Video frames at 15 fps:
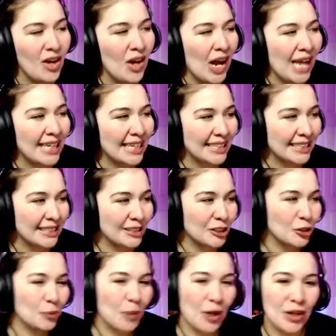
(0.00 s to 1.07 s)
I like that
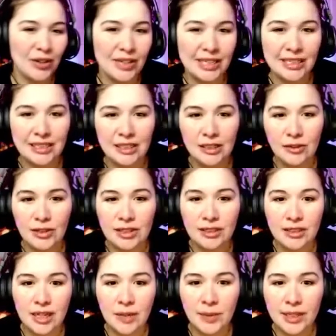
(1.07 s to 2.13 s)
there's purring in the loading.
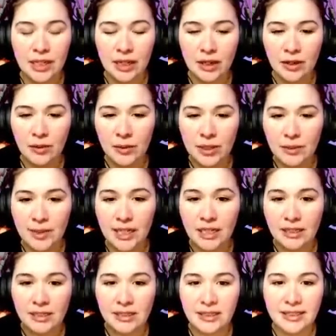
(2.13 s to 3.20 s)
There we go. Wait a
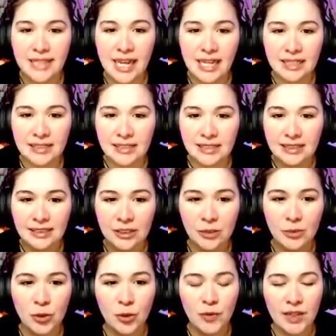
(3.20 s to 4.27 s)
minute. Yes, you're
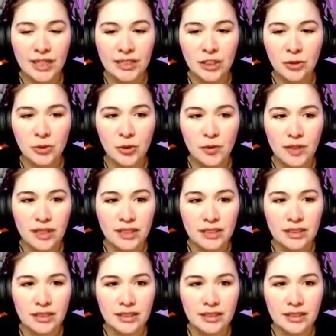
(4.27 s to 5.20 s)
moving. You're moving.